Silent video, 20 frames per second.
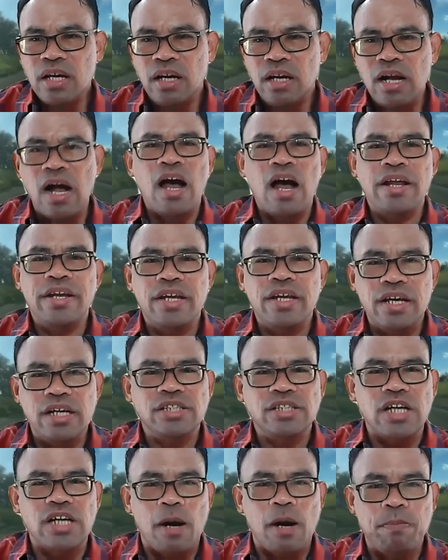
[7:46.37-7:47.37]
God
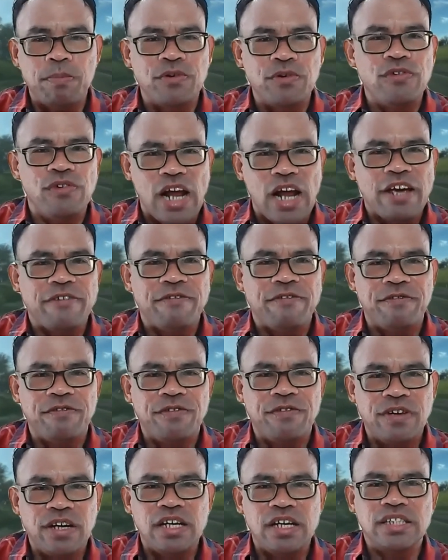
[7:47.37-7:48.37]
is a pro-life.
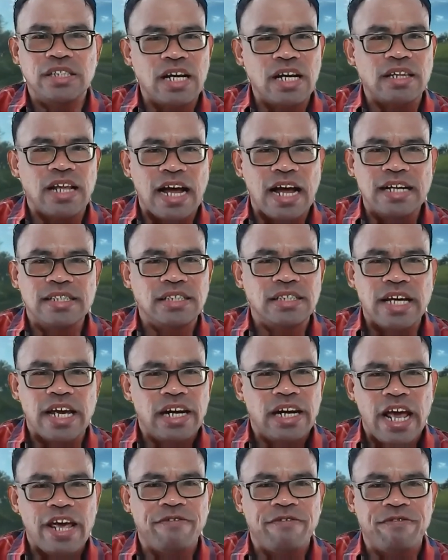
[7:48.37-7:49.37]
He is not
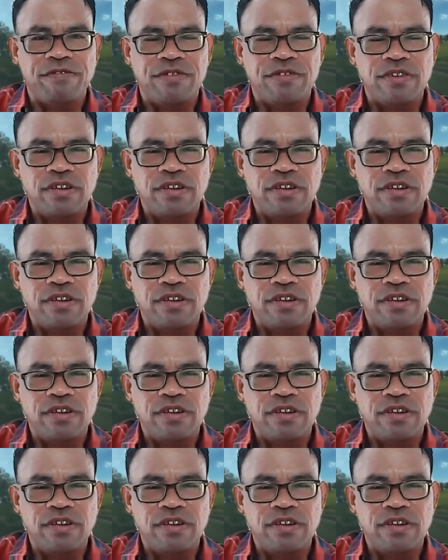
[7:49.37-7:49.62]
anti-life.